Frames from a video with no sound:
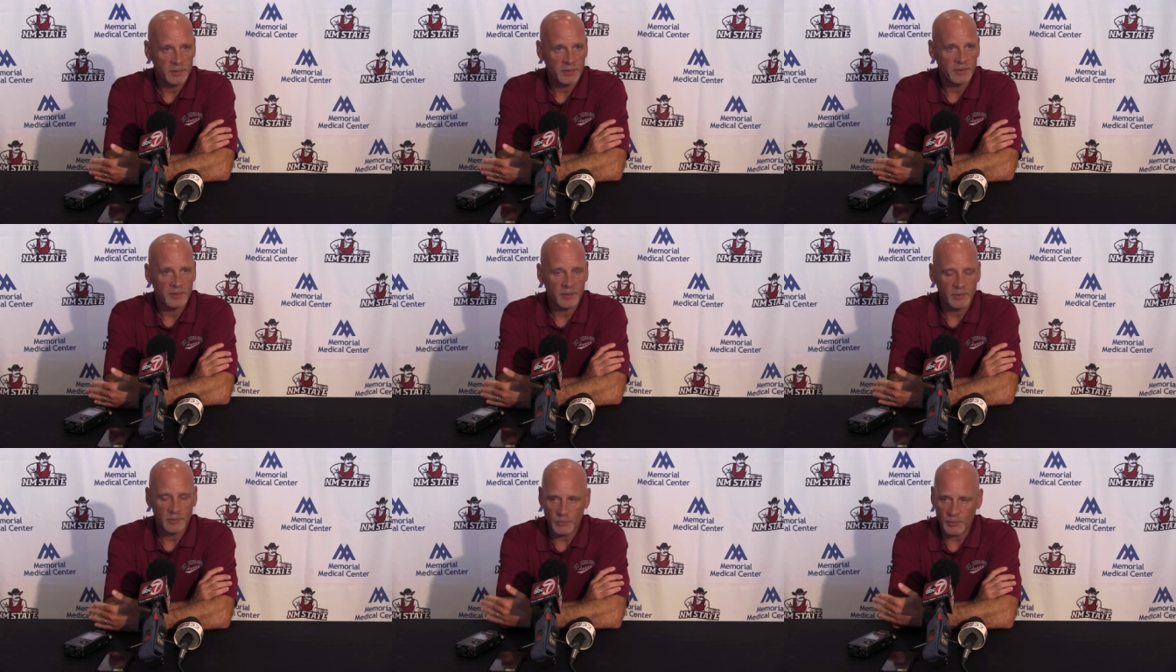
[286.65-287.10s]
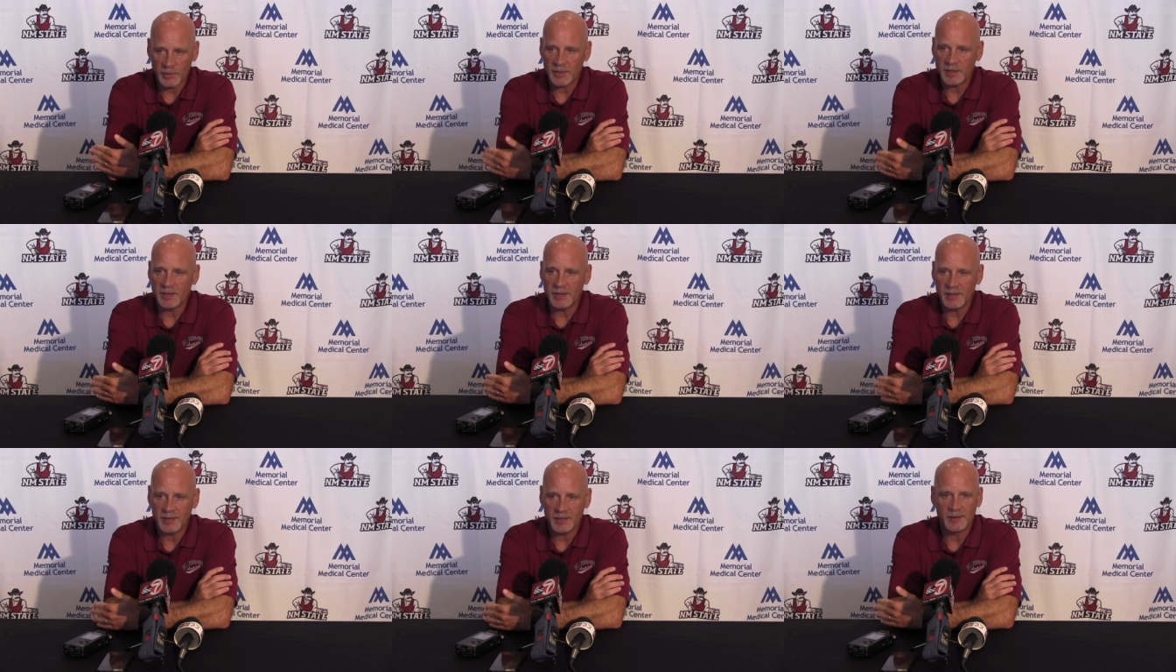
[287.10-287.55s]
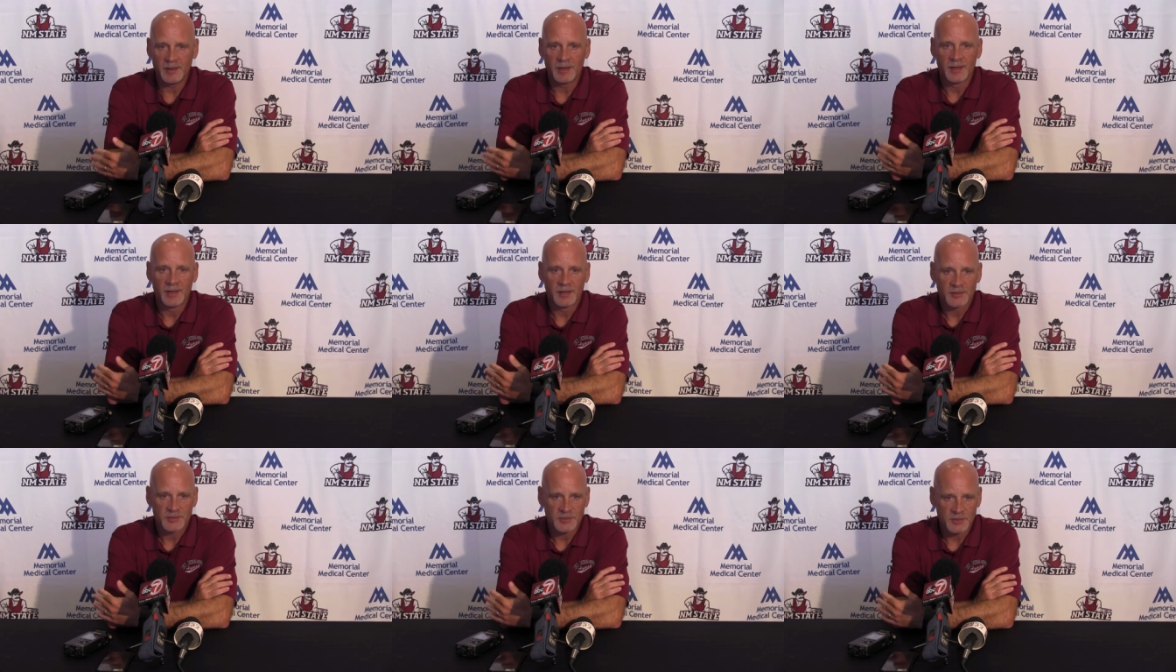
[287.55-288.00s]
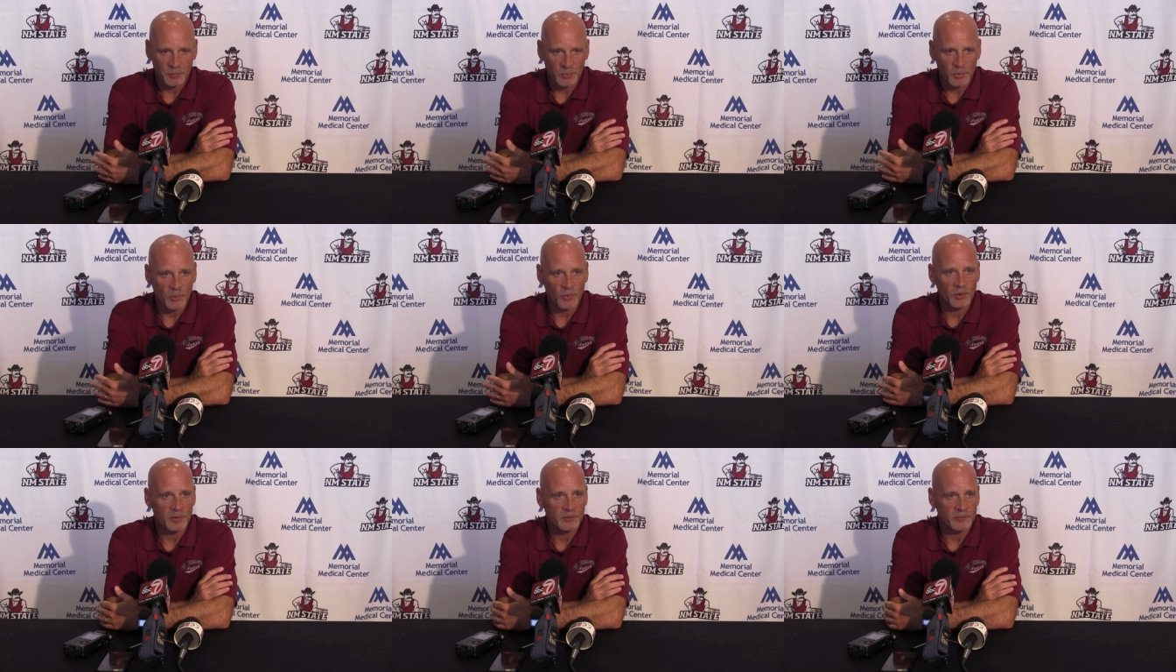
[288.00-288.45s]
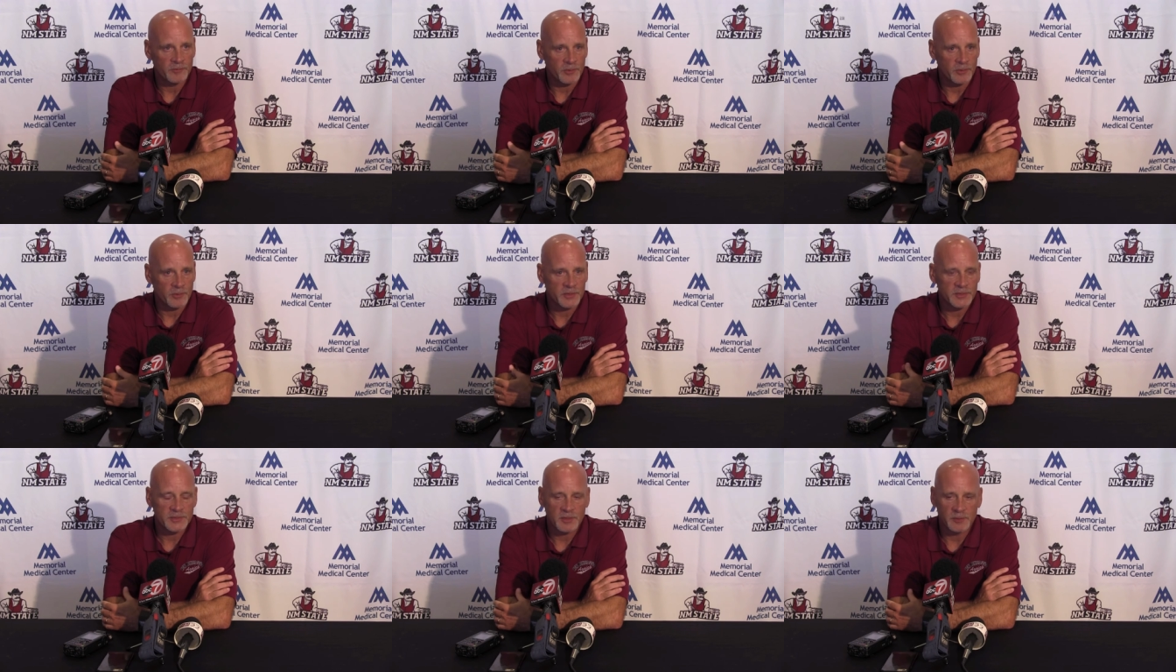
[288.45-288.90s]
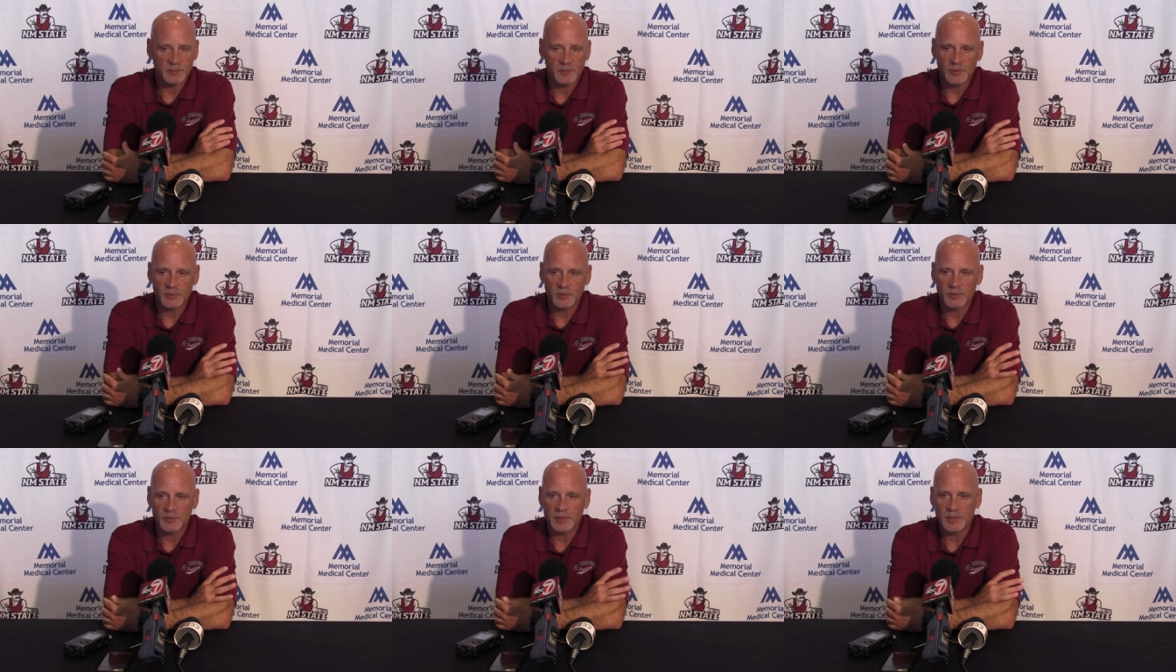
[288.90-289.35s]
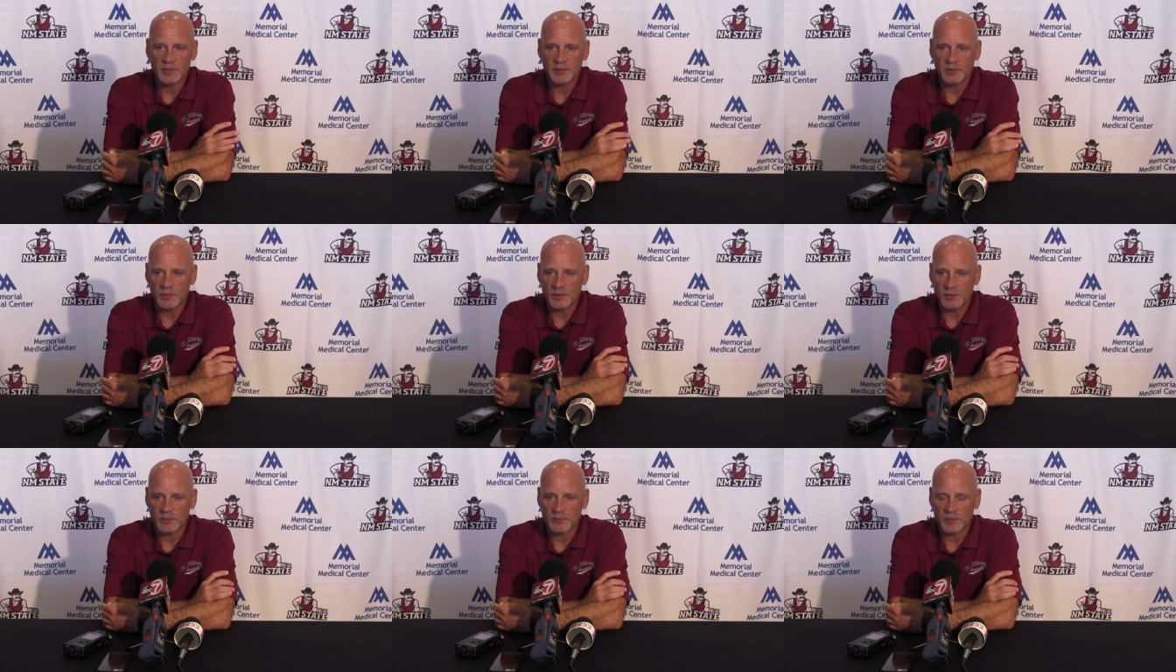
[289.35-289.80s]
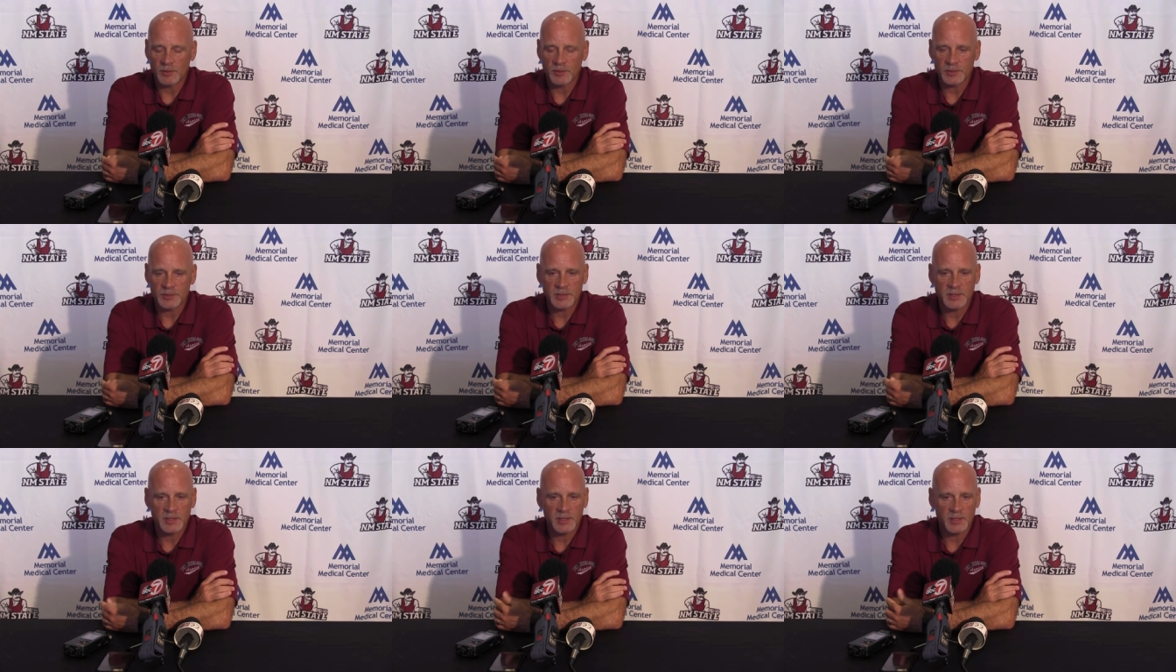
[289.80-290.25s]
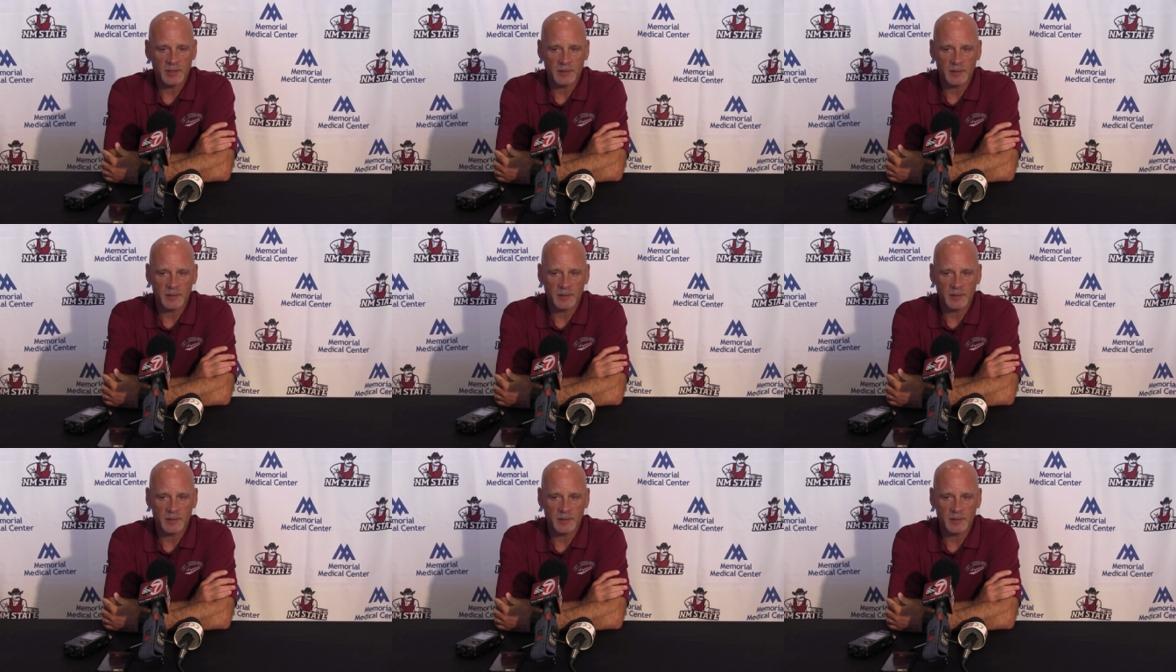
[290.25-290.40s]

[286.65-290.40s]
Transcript: You know, we need support from this community and the university,